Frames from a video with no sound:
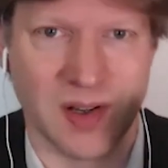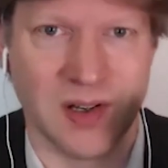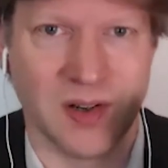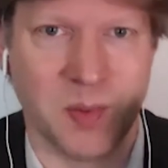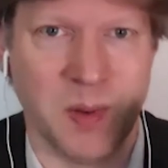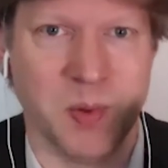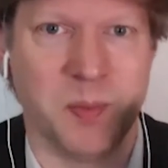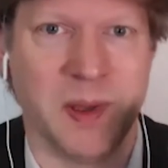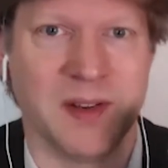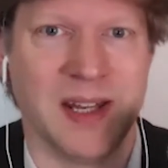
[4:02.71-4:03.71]
So a lot of people
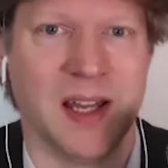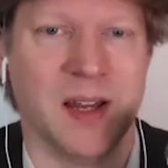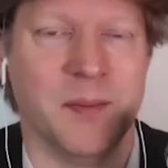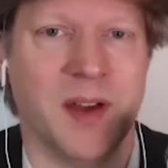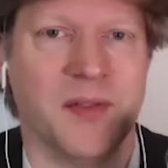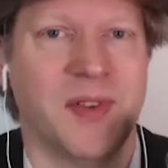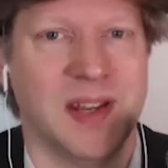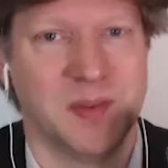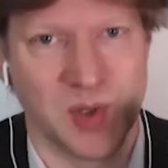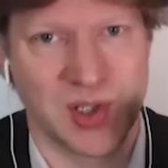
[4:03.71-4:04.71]
building a
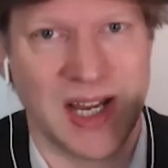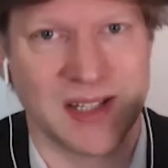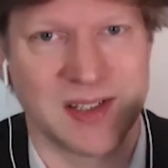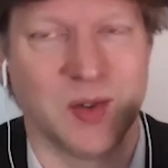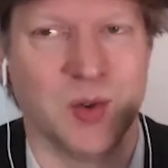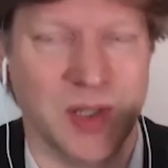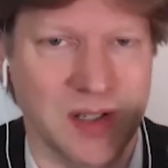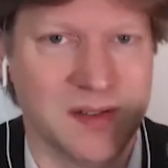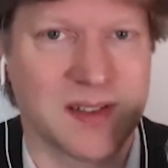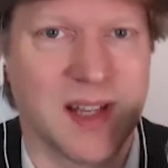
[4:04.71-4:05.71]
Facebook chat
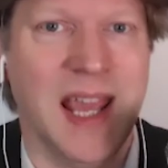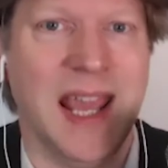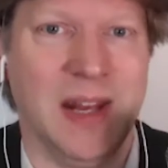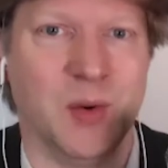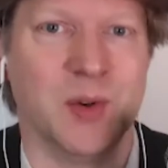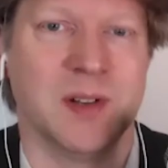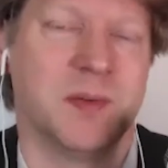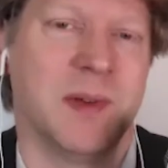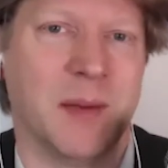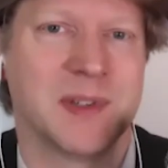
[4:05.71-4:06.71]
audience in order
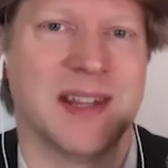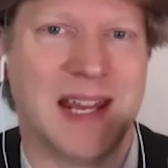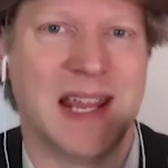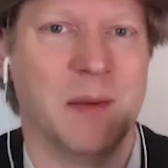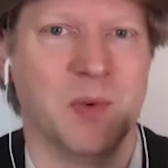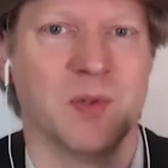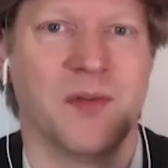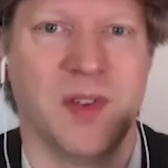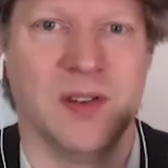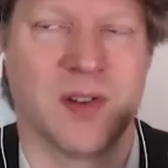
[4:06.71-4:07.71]
to be able to then get more
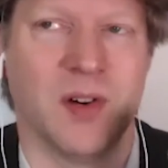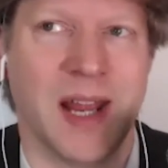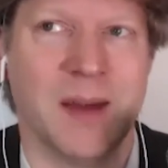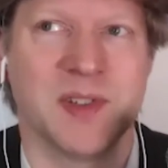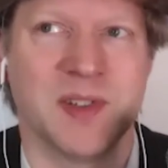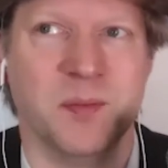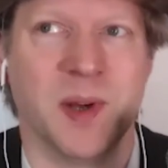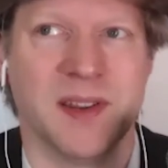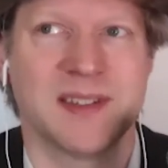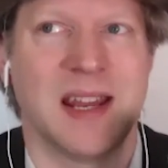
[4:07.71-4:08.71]
reviews on Amazon.
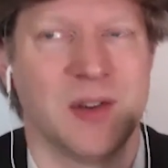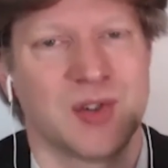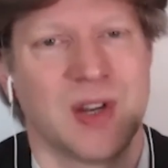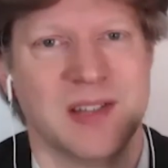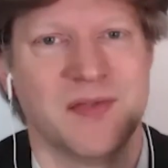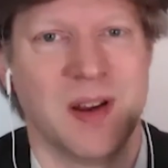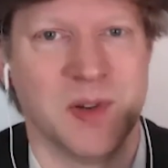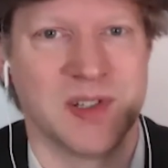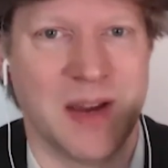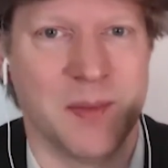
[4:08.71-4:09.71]
But the sales channel is very
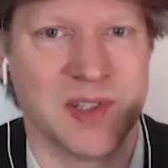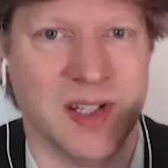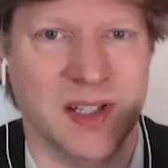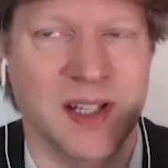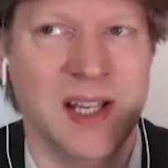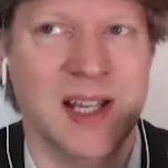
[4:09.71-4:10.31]
much Amazon.